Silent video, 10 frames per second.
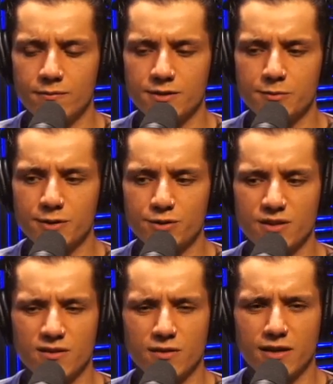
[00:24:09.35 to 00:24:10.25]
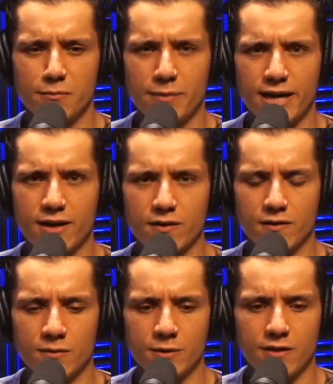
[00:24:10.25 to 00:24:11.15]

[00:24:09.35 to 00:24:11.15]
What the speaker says: especially looking back on them.